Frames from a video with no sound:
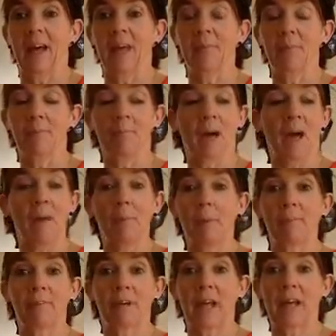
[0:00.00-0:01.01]
I'm
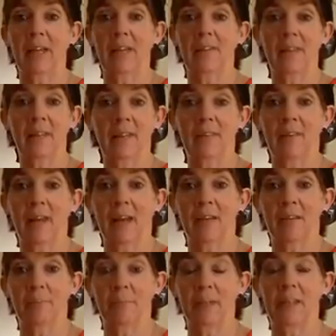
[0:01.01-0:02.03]
up for anything
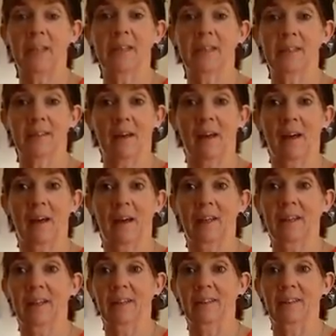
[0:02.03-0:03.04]
that means
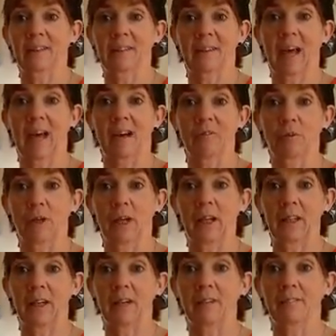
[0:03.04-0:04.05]
I can have what
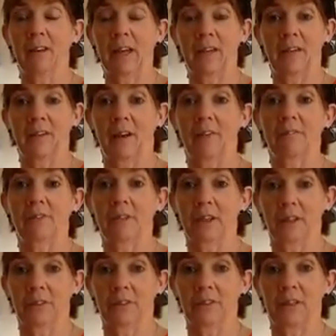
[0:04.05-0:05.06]
I love and not feel
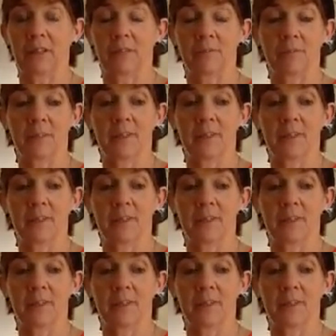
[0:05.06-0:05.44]
guilty.